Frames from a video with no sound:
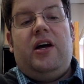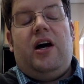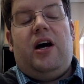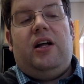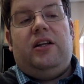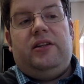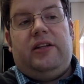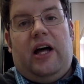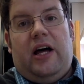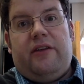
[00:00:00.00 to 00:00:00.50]

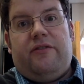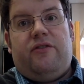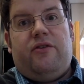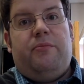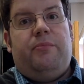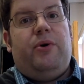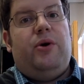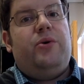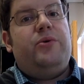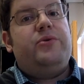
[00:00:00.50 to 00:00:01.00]
A lot of
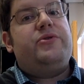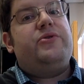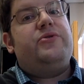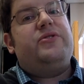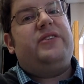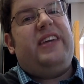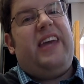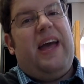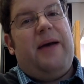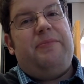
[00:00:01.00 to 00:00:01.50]

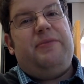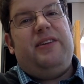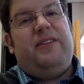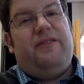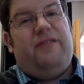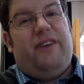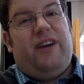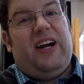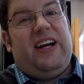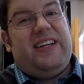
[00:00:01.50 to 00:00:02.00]
composers kept it
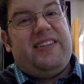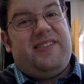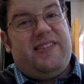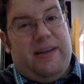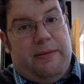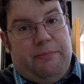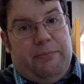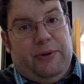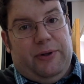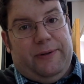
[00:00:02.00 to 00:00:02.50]
very
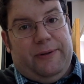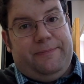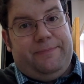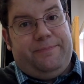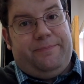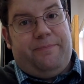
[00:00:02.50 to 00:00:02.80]
simple.